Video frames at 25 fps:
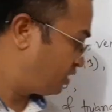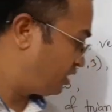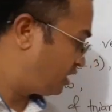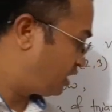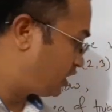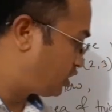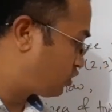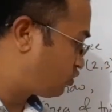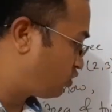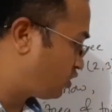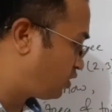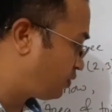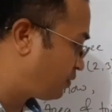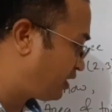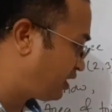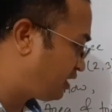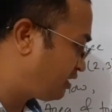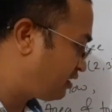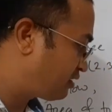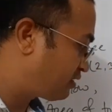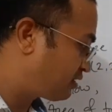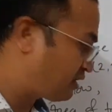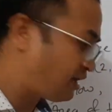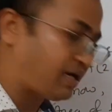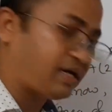It will be
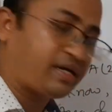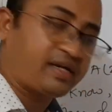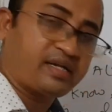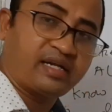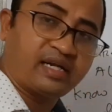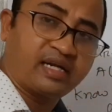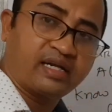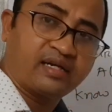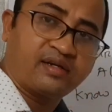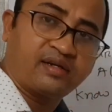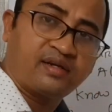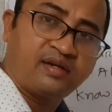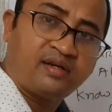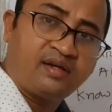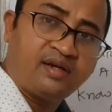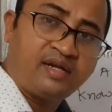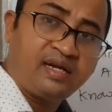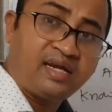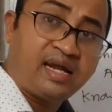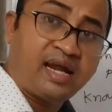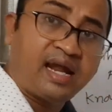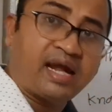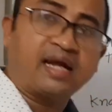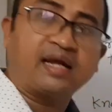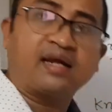38.
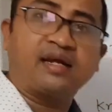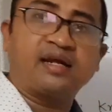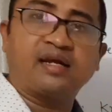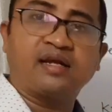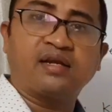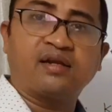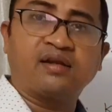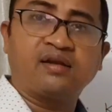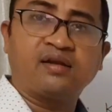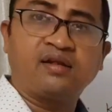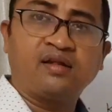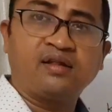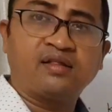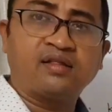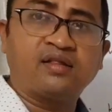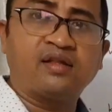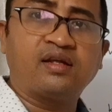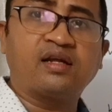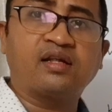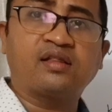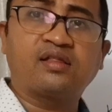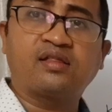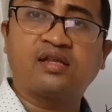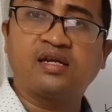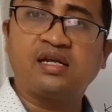Again
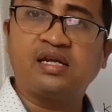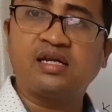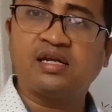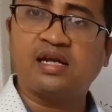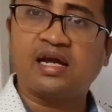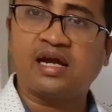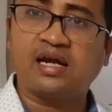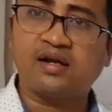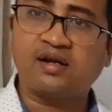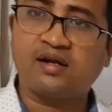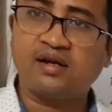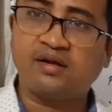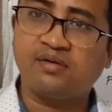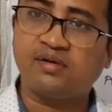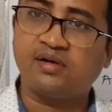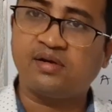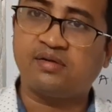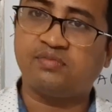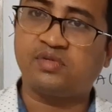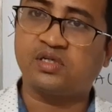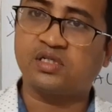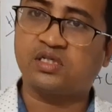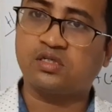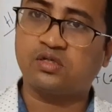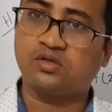there are 3 negative
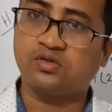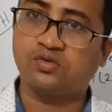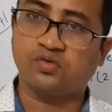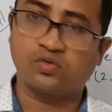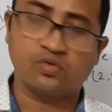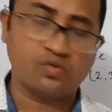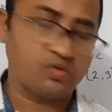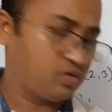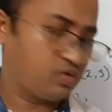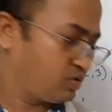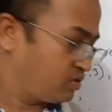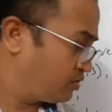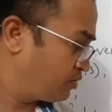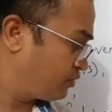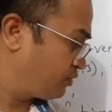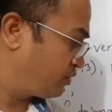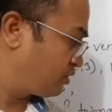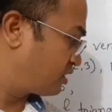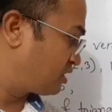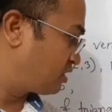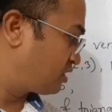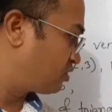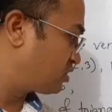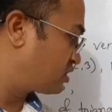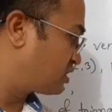numbers too.
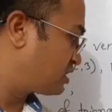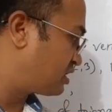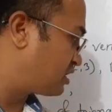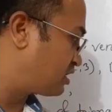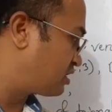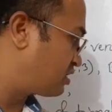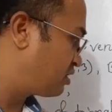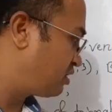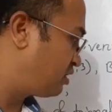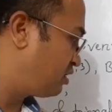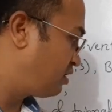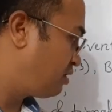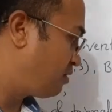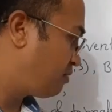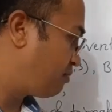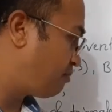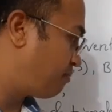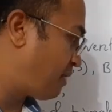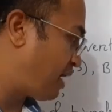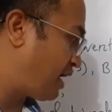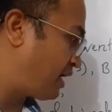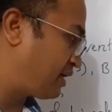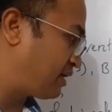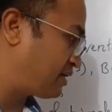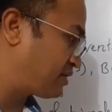Those are
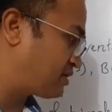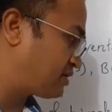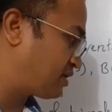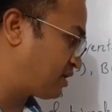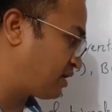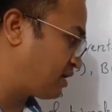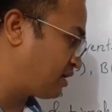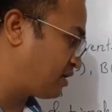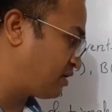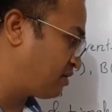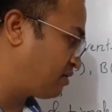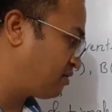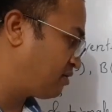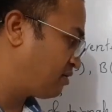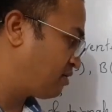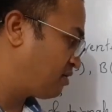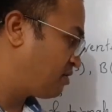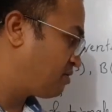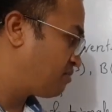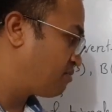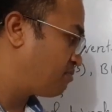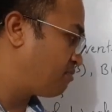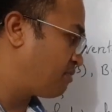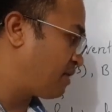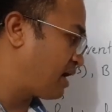-3,
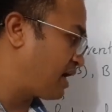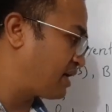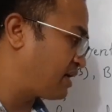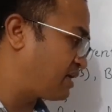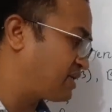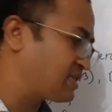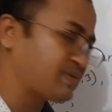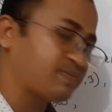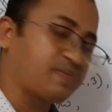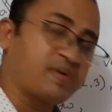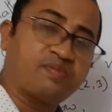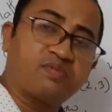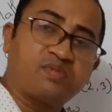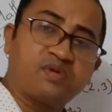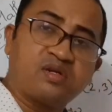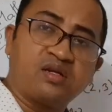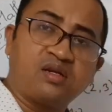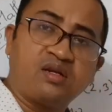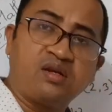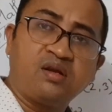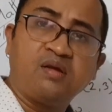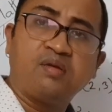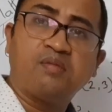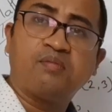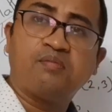
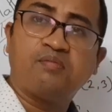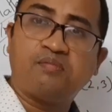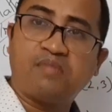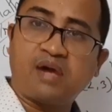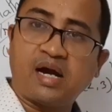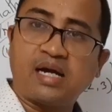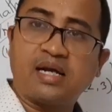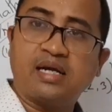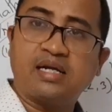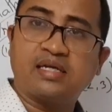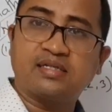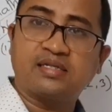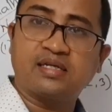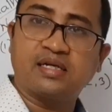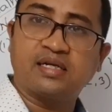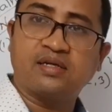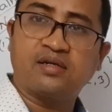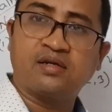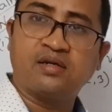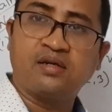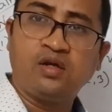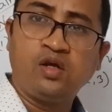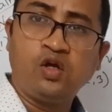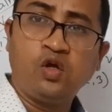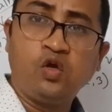-15, -8.
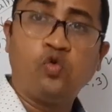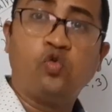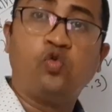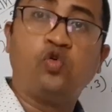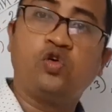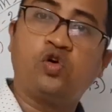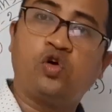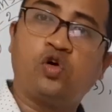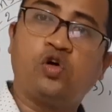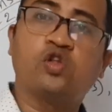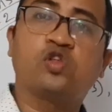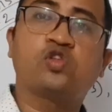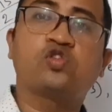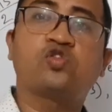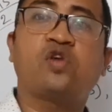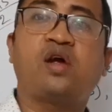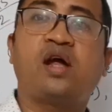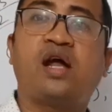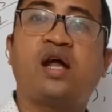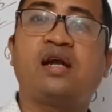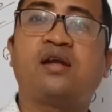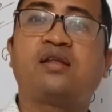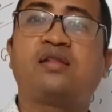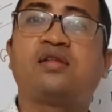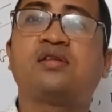We also
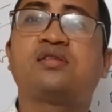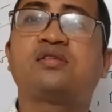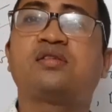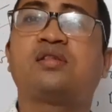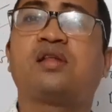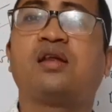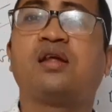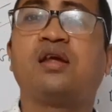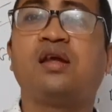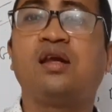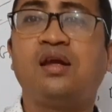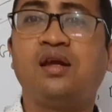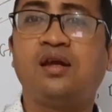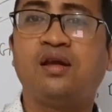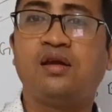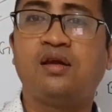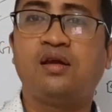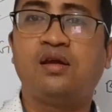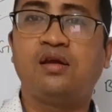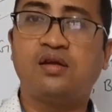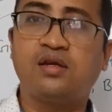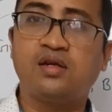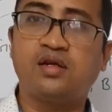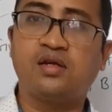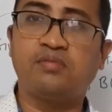add this 3
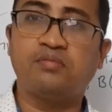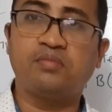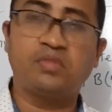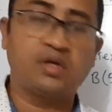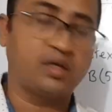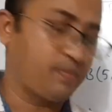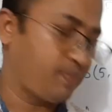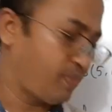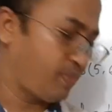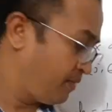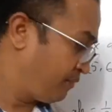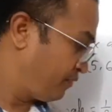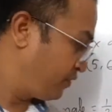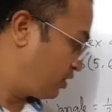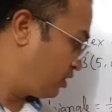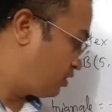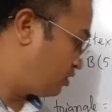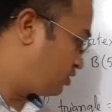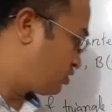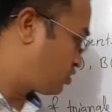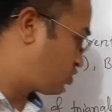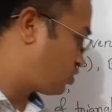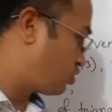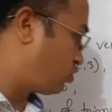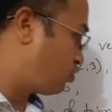number.
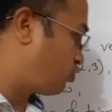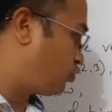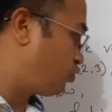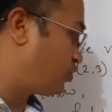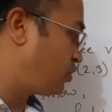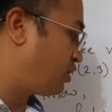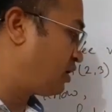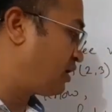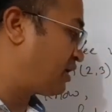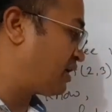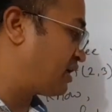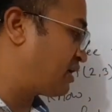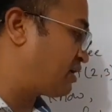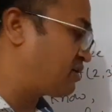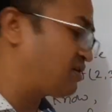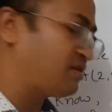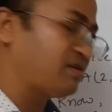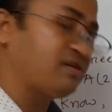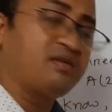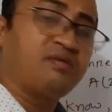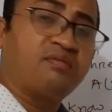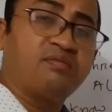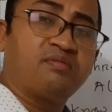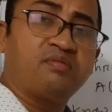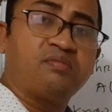So we will get
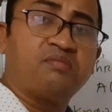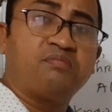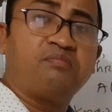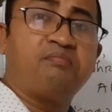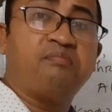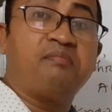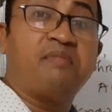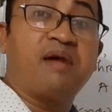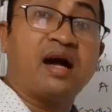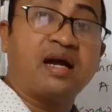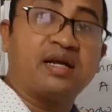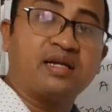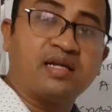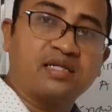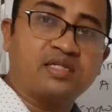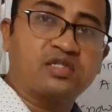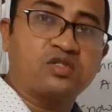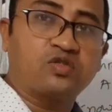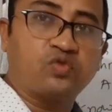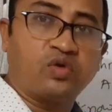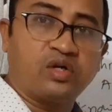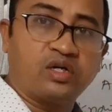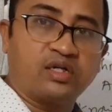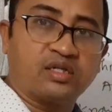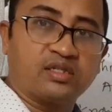
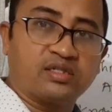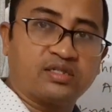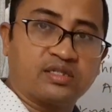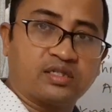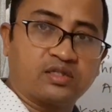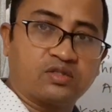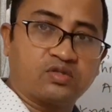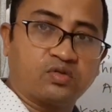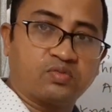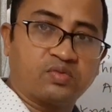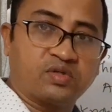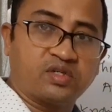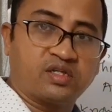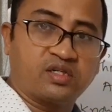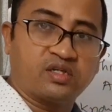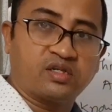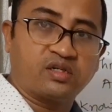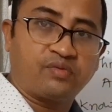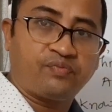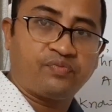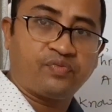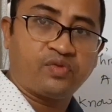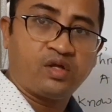-26 over there.